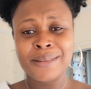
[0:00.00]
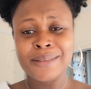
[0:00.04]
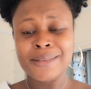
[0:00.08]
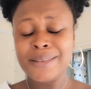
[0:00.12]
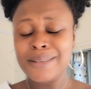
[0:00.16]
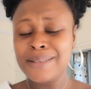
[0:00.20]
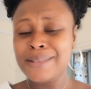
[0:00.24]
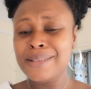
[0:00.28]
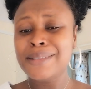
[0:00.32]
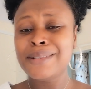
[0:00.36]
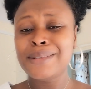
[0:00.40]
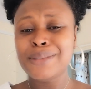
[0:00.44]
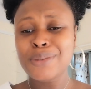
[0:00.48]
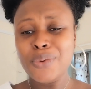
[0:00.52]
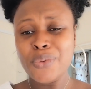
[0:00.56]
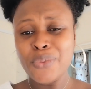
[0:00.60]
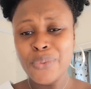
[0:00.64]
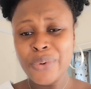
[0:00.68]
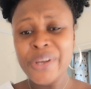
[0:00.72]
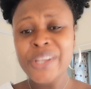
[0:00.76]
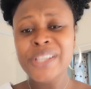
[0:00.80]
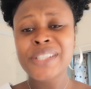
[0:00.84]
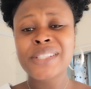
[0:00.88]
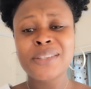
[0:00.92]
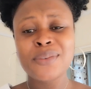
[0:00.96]
This is the
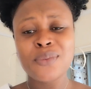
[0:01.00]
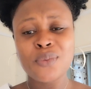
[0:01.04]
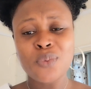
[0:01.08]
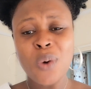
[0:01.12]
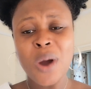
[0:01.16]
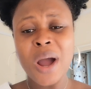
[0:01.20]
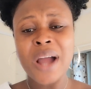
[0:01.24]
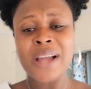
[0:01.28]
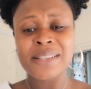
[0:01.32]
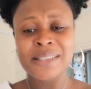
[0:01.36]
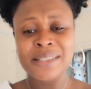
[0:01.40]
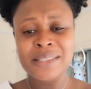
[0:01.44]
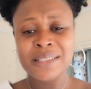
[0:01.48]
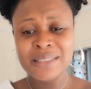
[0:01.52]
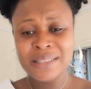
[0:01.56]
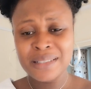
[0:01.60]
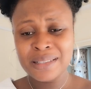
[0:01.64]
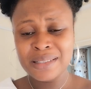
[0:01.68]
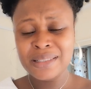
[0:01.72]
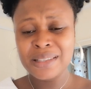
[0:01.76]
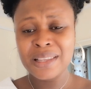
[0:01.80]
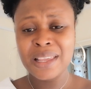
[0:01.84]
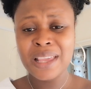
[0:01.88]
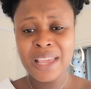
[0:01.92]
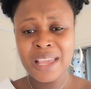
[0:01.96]
reason why
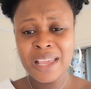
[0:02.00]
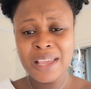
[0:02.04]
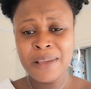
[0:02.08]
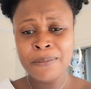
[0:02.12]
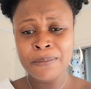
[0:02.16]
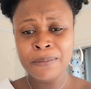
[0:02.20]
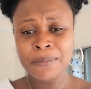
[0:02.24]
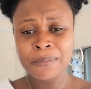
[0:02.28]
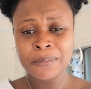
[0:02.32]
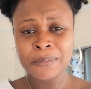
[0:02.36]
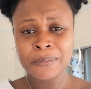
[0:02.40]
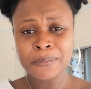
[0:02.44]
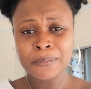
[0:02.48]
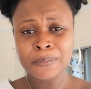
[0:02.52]
Jesus came.